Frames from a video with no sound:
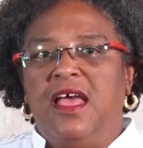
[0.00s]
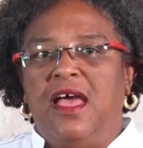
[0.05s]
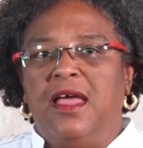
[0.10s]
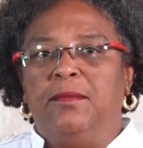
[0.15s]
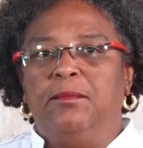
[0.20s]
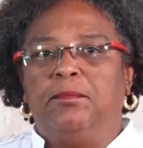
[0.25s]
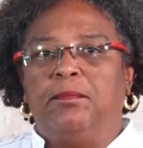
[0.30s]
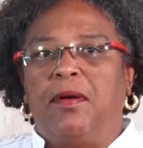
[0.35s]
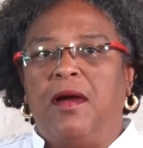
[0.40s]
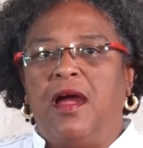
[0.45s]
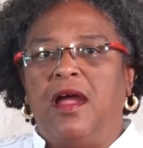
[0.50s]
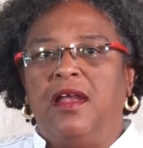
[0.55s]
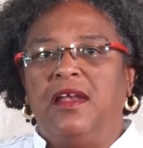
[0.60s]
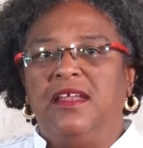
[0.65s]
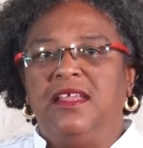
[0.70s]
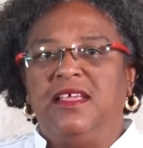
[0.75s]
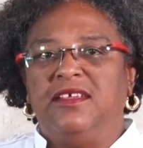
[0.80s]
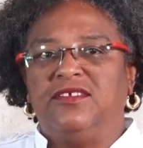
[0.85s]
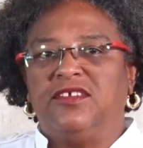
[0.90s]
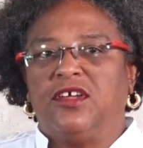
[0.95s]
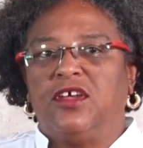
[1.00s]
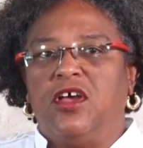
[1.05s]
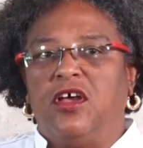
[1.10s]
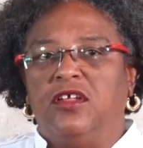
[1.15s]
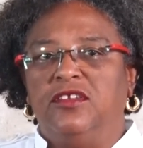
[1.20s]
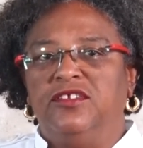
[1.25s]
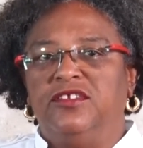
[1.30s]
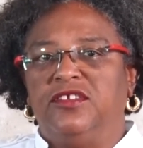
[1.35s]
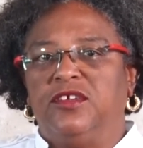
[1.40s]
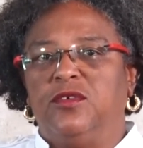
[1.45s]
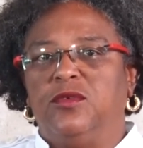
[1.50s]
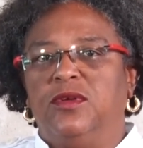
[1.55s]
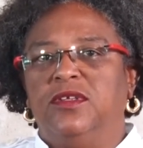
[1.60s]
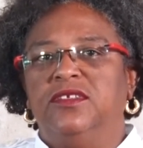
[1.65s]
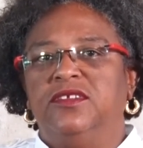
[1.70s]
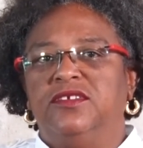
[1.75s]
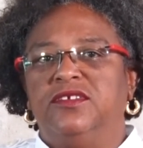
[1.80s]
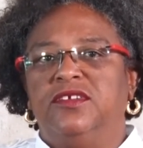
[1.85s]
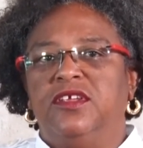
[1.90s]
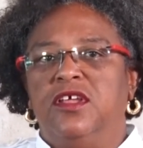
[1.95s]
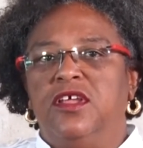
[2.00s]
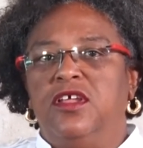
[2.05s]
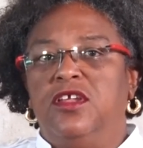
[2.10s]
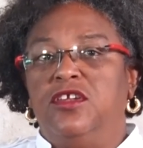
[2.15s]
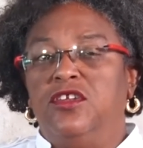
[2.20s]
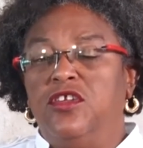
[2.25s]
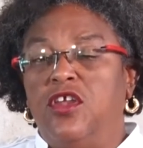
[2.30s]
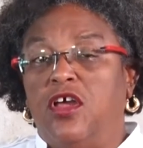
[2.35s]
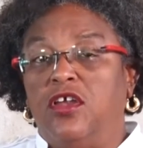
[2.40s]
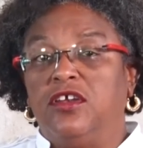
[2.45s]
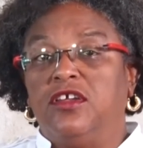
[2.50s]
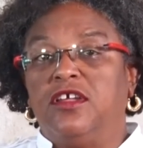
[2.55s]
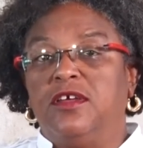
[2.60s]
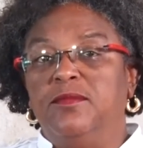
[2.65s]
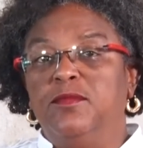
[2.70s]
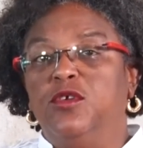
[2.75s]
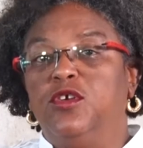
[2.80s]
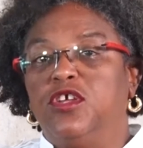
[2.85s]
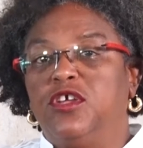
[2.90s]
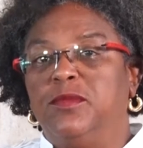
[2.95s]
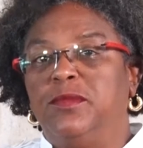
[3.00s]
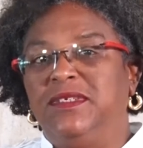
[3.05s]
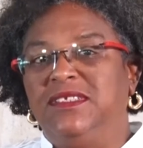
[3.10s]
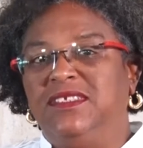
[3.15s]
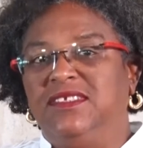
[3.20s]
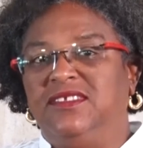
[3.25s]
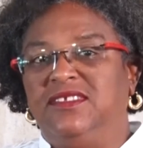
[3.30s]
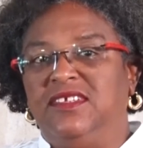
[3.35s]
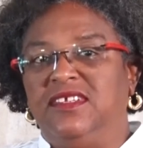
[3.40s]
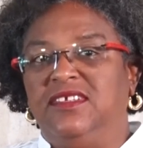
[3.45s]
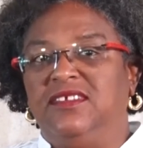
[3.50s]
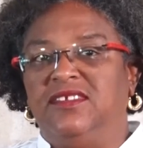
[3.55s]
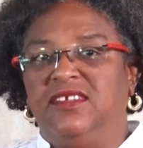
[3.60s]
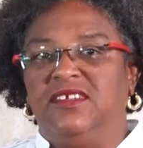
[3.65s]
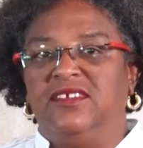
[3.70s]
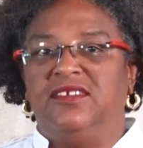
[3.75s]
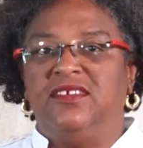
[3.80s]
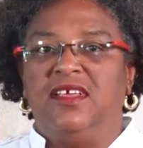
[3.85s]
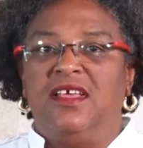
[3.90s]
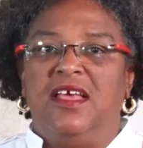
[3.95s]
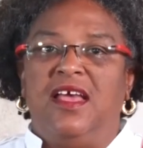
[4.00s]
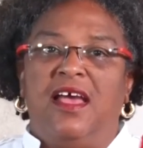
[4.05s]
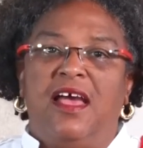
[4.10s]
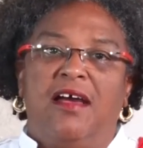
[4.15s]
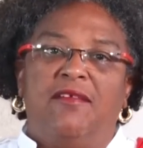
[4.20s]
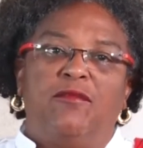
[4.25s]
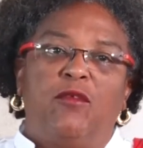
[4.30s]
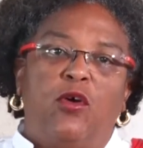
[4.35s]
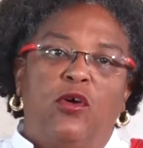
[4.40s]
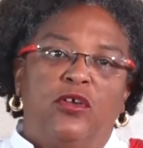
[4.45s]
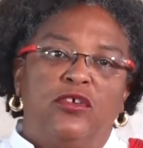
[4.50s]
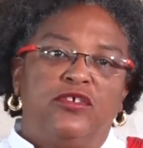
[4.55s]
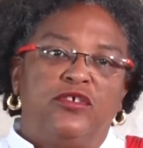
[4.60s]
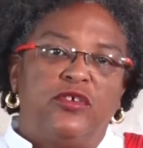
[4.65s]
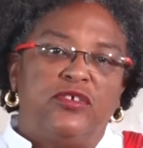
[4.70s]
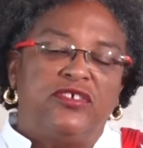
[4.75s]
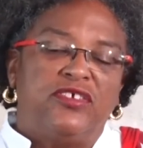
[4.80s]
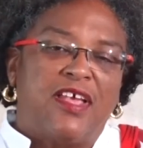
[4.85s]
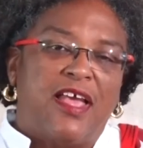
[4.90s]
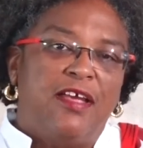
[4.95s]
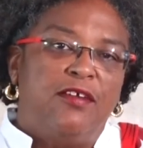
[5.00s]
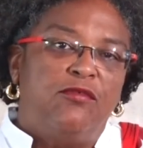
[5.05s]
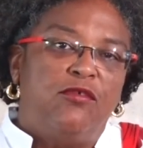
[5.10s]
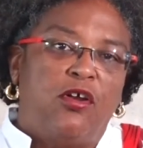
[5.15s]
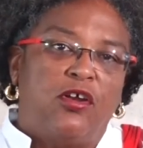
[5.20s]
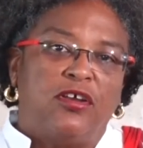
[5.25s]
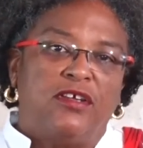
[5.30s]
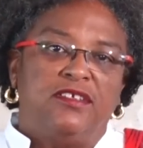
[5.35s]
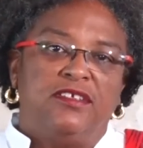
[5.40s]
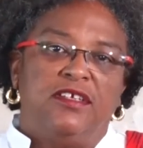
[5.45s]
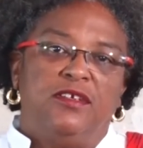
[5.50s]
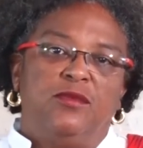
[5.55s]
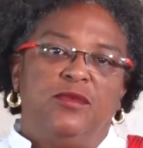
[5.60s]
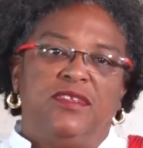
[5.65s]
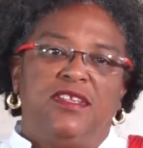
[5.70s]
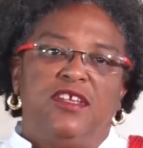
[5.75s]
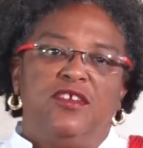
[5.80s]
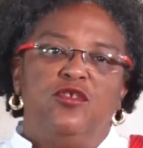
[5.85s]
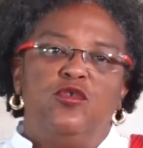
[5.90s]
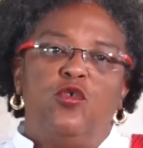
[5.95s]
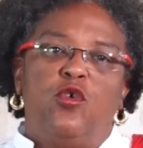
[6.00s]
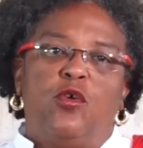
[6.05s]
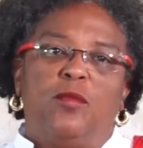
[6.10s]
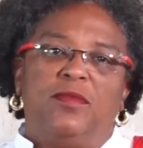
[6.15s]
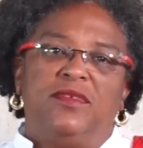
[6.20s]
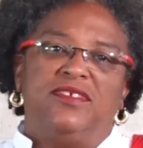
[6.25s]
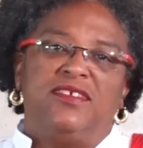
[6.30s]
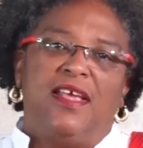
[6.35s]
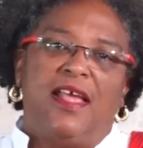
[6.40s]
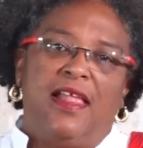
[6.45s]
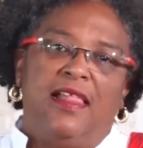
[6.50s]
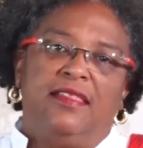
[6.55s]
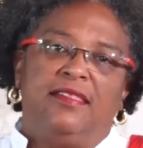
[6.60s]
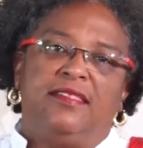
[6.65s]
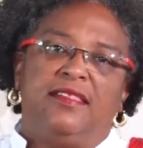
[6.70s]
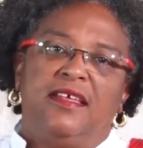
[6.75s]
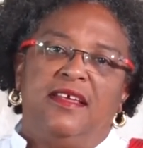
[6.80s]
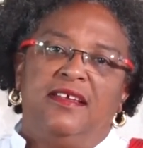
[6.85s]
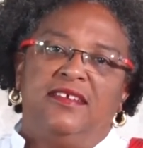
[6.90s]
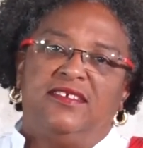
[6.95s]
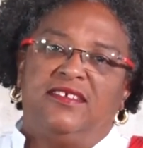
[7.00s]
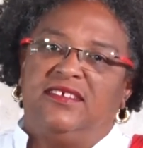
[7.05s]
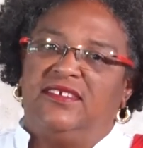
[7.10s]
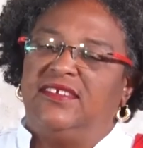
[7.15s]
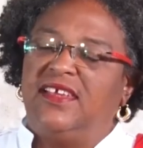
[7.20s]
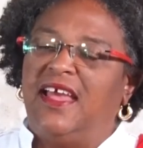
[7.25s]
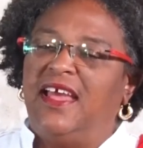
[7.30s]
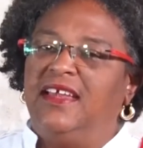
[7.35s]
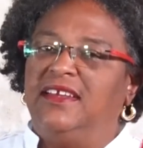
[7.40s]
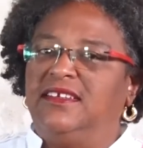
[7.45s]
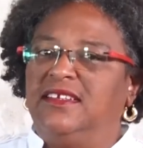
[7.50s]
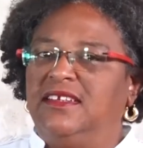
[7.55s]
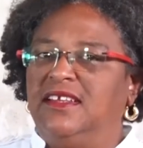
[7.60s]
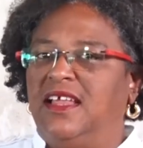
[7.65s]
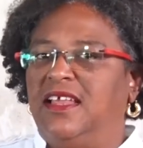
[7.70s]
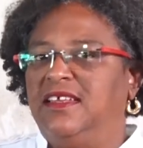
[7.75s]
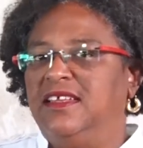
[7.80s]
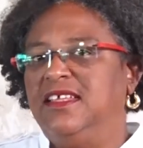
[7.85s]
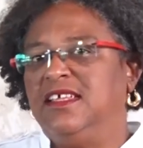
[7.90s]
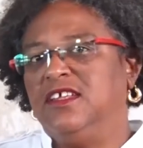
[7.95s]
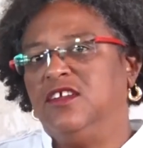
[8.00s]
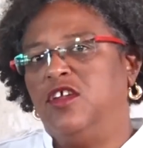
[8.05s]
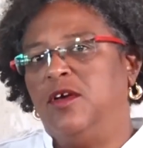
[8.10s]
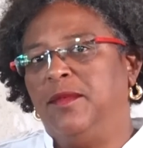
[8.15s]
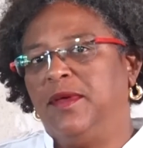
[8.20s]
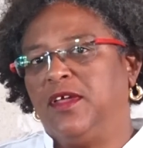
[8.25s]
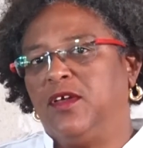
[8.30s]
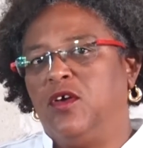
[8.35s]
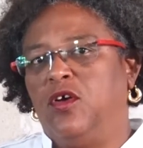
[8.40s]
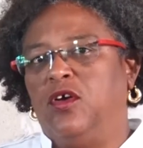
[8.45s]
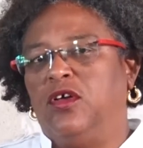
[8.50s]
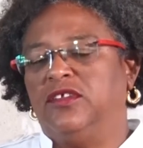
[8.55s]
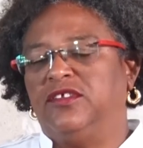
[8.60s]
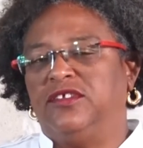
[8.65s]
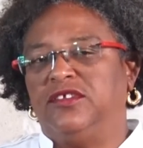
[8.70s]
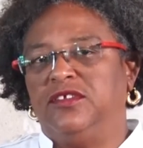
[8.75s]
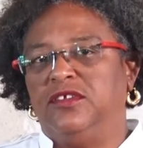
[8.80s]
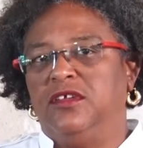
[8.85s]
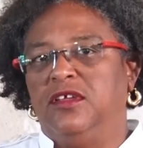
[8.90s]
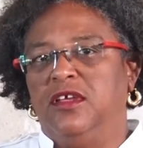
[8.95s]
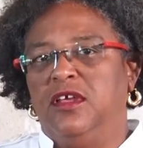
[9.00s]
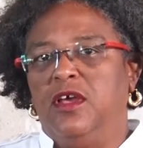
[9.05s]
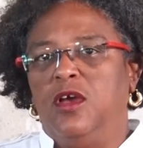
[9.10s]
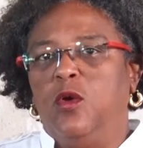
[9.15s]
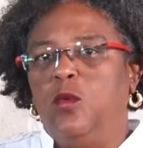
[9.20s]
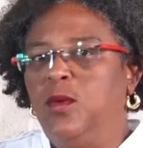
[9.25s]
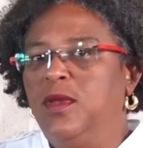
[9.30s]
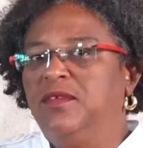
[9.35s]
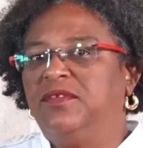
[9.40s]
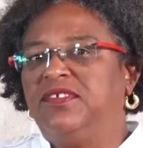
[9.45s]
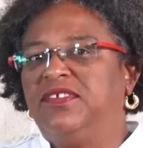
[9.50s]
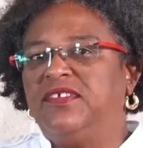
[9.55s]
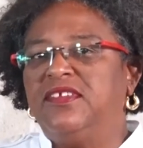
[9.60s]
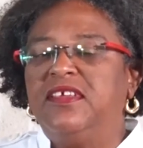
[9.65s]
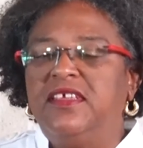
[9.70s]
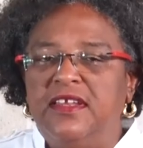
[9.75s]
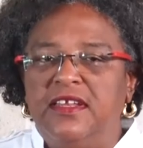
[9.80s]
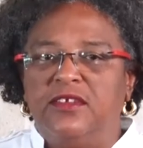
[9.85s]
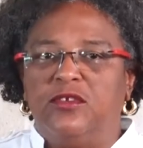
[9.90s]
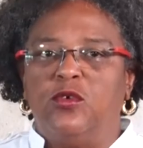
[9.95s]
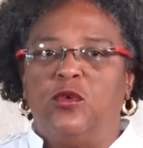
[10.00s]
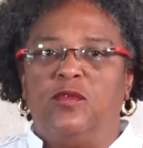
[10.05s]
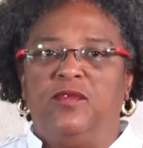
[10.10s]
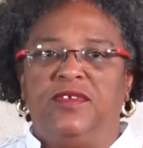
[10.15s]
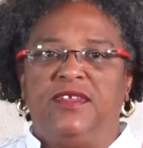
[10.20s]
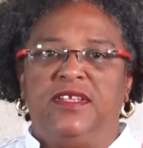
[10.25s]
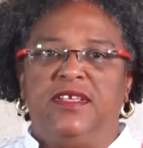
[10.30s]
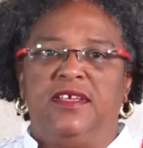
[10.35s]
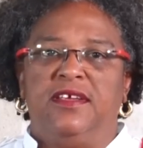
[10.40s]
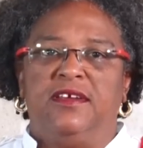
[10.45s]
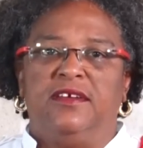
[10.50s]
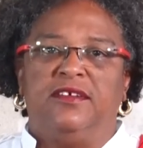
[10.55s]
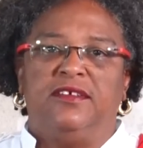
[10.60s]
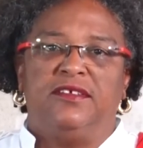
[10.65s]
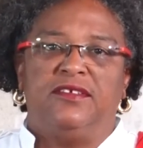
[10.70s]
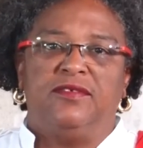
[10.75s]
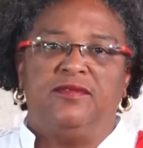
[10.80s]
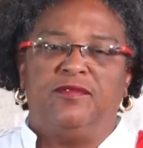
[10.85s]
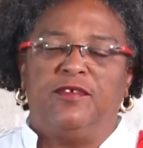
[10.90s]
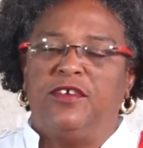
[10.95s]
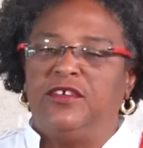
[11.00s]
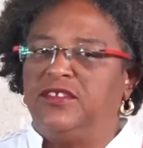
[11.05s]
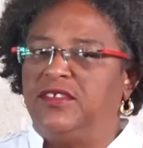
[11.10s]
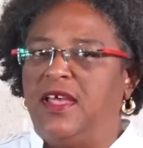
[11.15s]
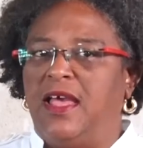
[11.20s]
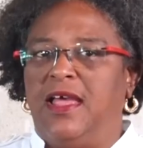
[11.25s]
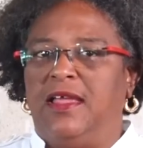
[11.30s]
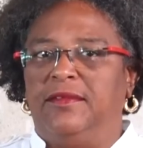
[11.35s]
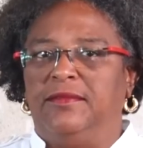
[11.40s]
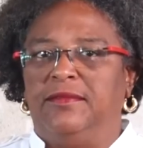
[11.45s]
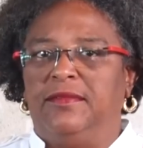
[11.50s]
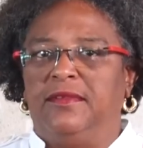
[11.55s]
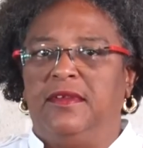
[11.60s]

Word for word: and partly as a consequence, non-communicable diseases have also skyrocketed with enormous health, societal, and economic costs. We've seen it over the years, firsthand.